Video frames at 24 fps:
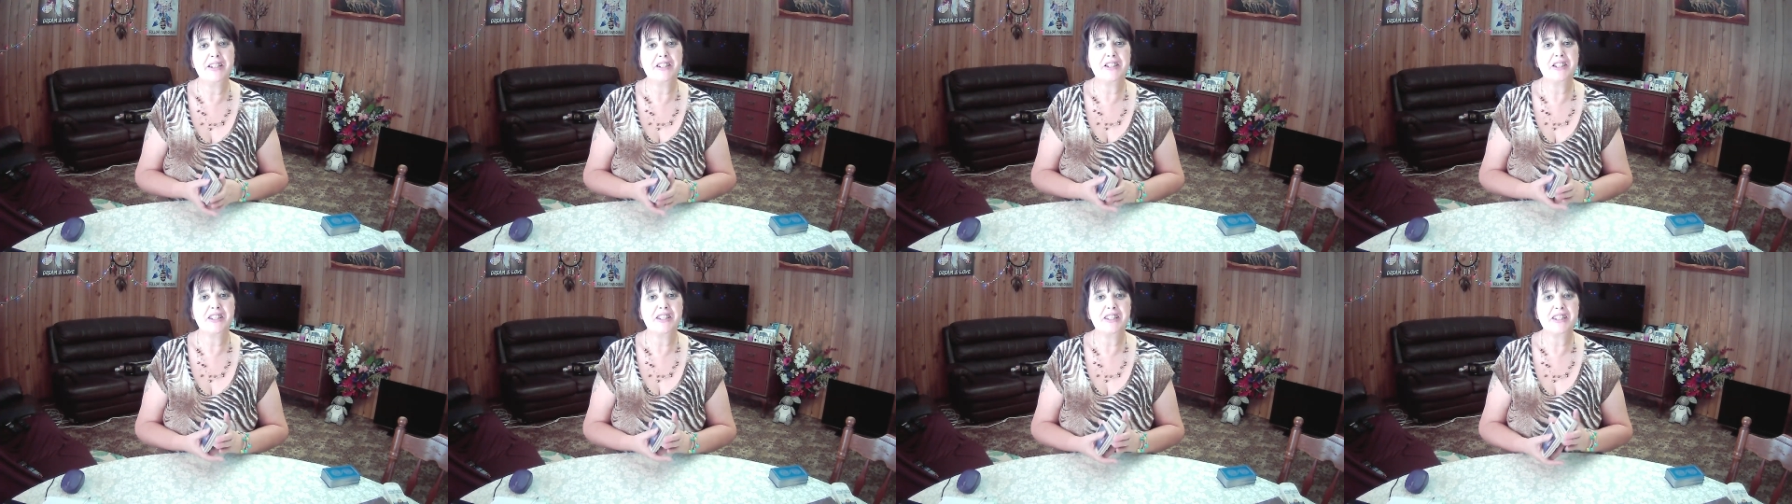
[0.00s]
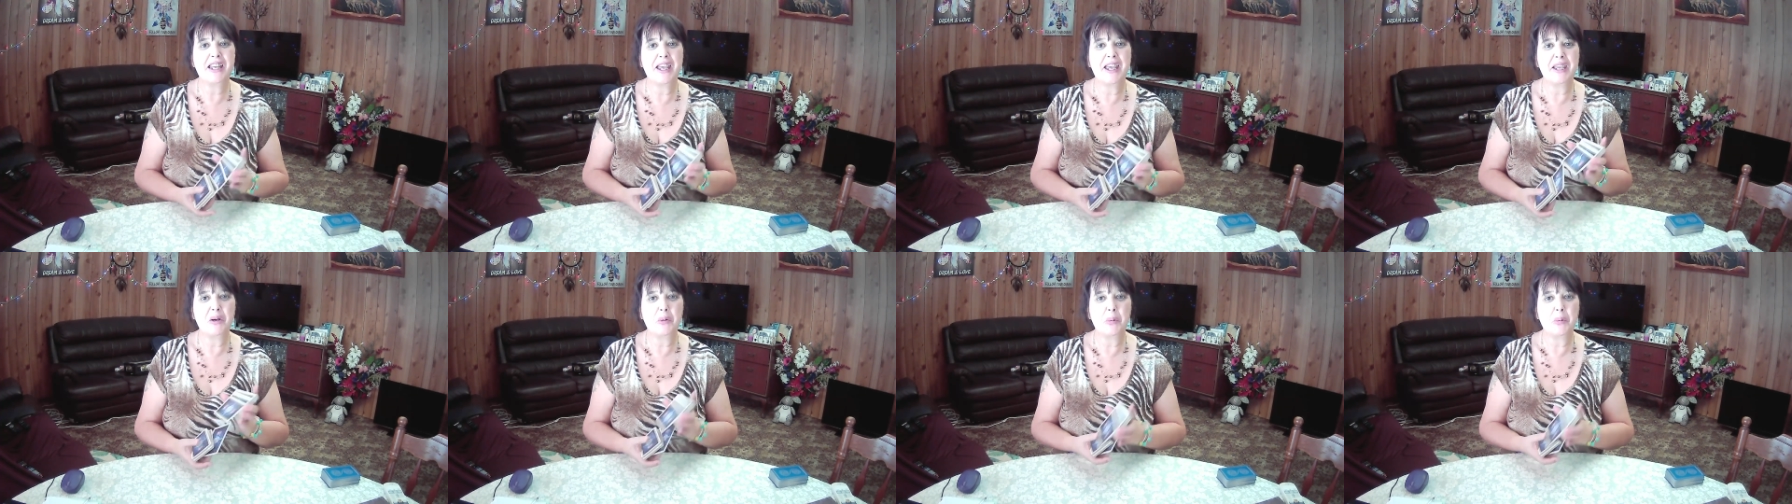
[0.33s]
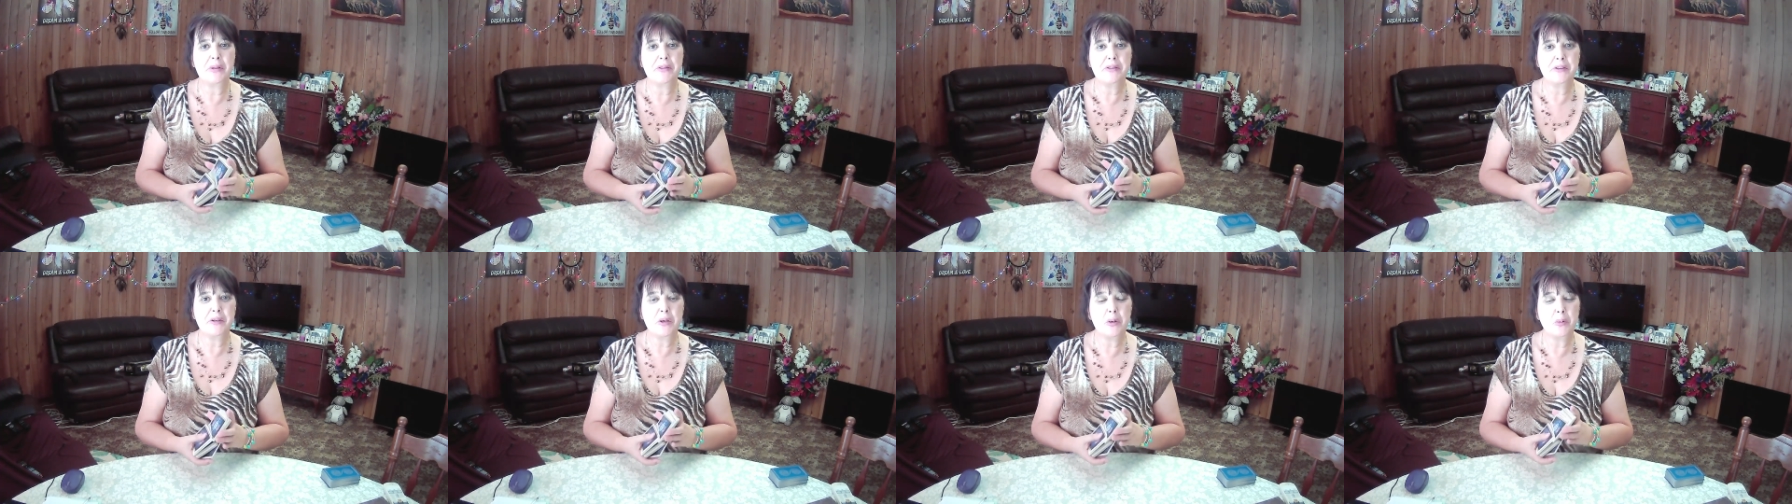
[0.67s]
Just take
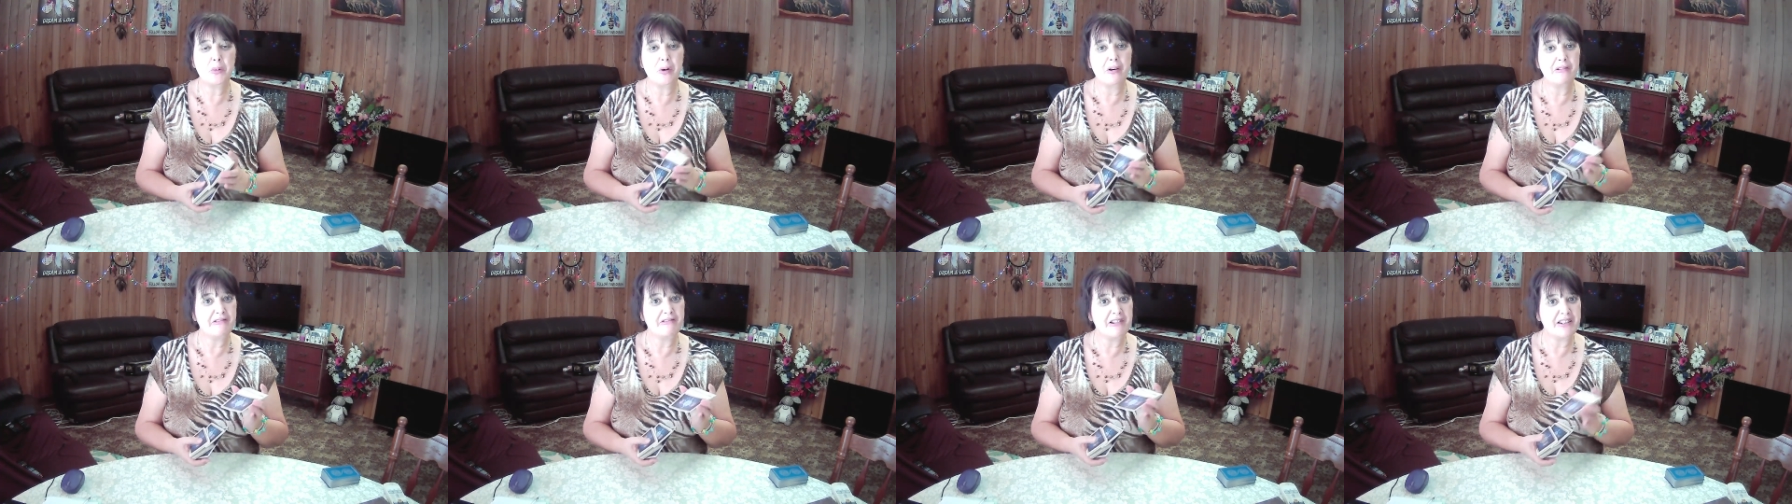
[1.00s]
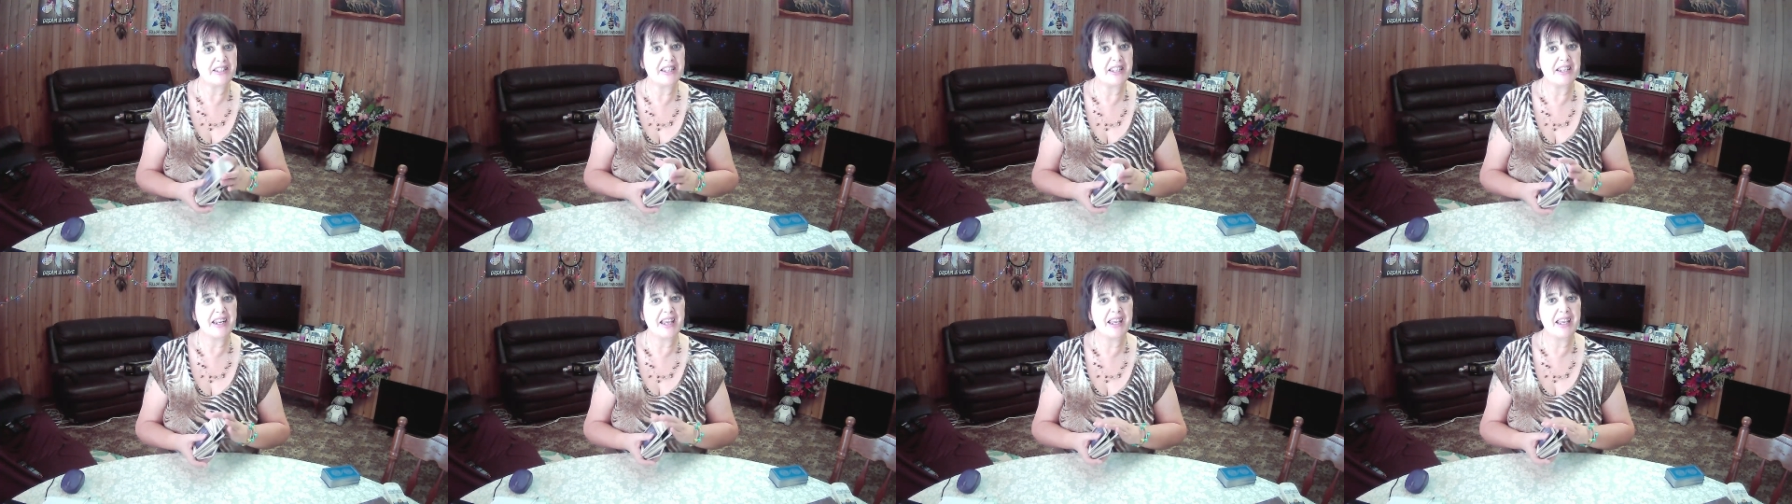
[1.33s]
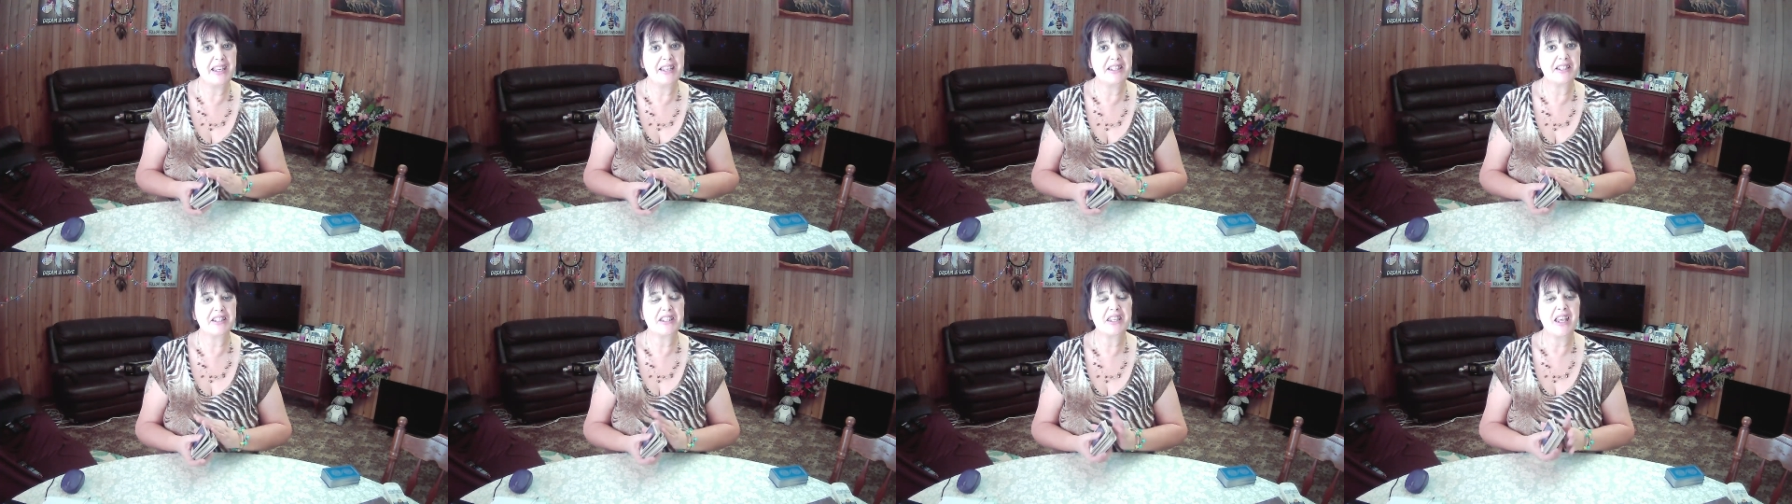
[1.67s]
with you what
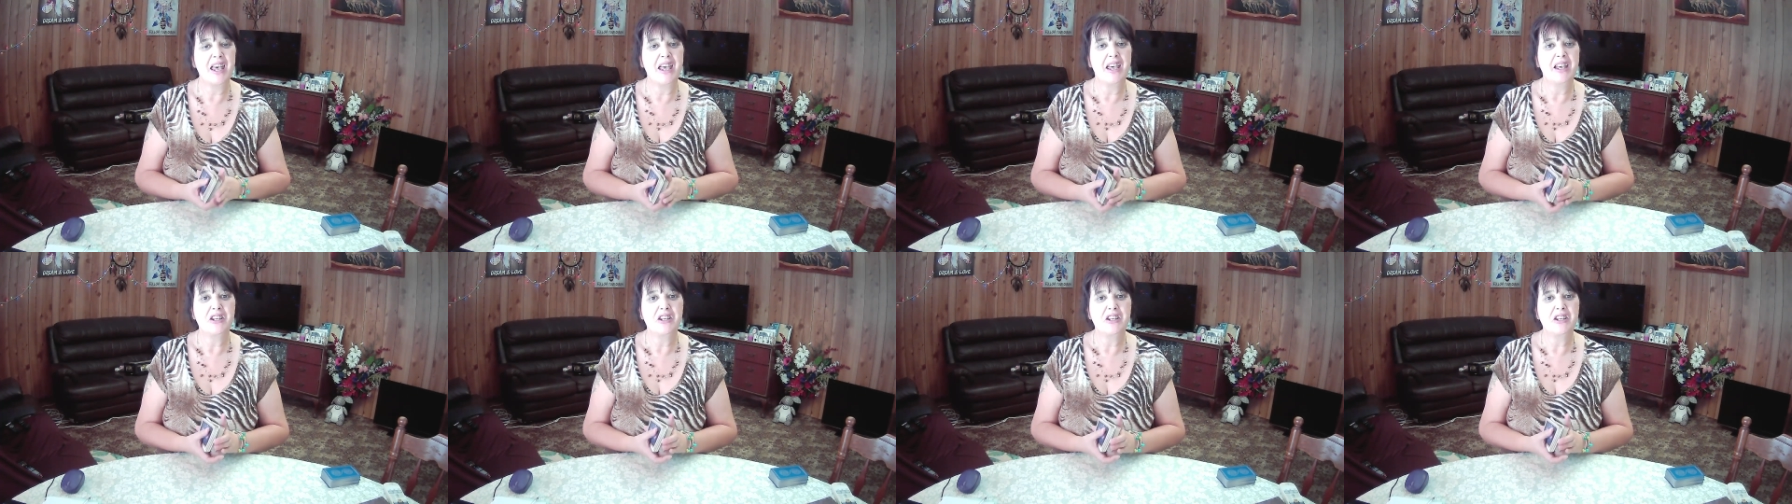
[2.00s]
resonates.